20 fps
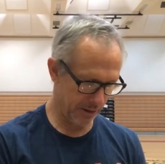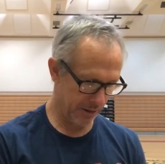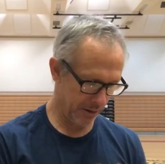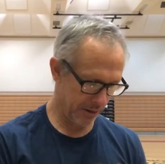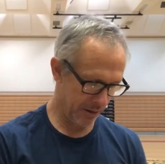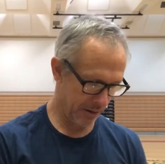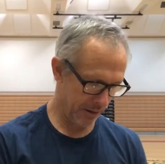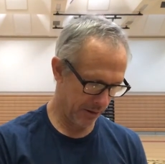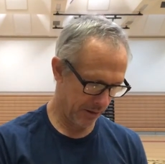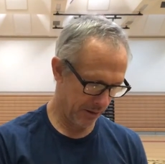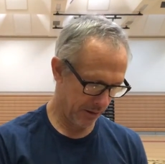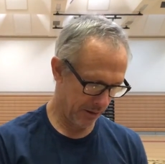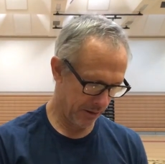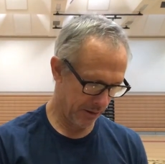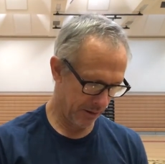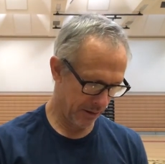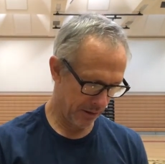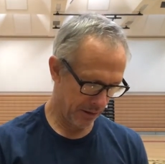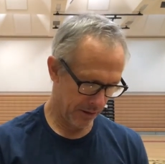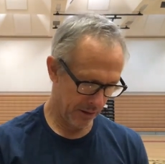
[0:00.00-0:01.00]

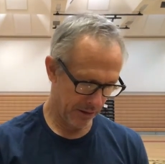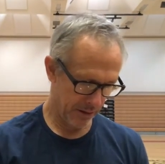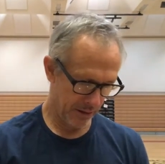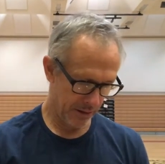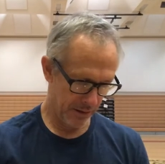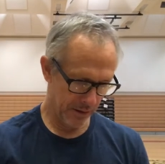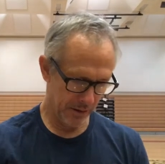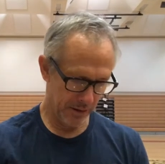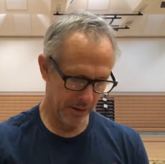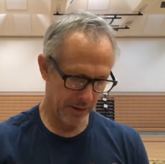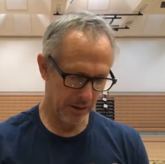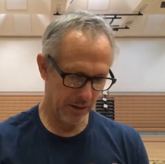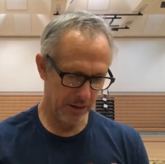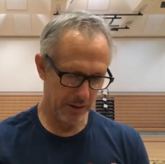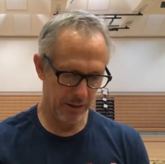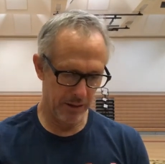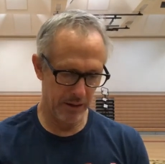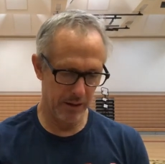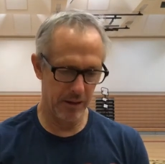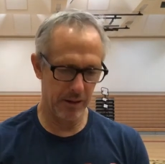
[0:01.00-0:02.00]

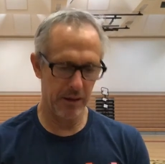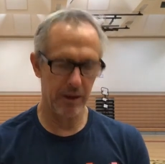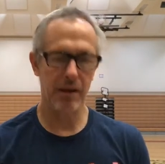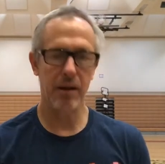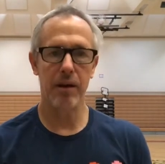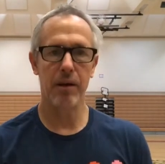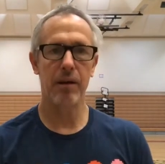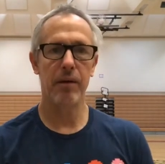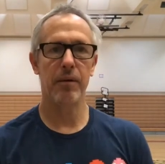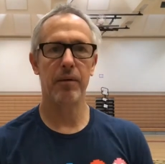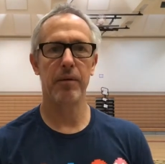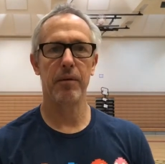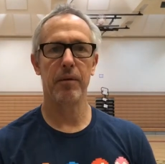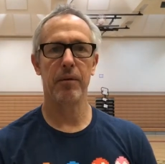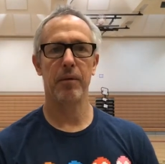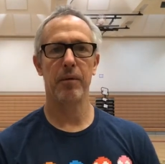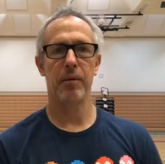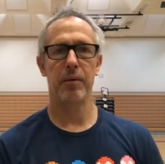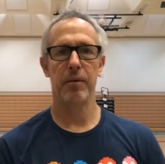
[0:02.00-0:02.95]
Nothing is said.